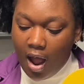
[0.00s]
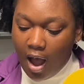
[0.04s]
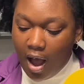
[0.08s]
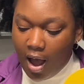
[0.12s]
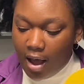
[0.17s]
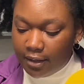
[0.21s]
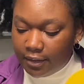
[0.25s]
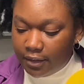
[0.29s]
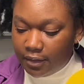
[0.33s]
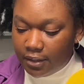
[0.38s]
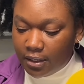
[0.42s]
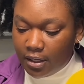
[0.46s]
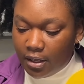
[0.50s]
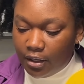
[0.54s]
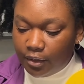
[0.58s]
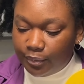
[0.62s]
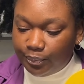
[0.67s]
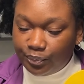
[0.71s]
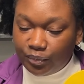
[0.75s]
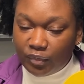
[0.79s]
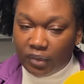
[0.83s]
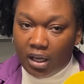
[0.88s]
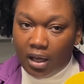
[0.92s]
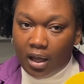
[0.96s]
also
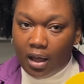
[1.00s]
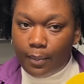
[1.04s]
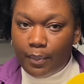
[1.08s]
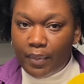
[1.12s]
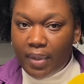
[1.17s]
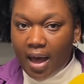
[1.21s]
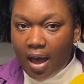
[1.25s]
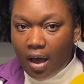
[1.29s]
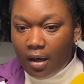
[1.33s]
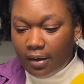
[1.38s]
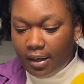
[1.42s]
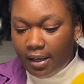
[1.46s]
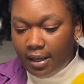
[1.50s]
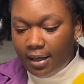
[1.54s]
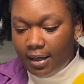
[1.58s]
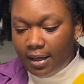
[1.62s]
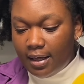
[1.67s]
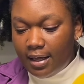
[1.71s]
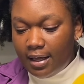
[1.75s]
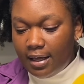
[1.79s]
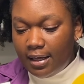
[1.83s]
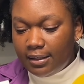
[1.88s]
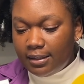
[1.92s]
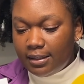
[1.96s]
about
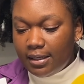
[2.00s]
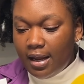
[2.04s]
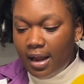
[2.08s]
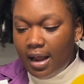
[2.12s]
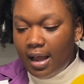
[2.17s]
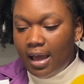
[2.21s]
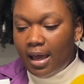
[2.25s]
us,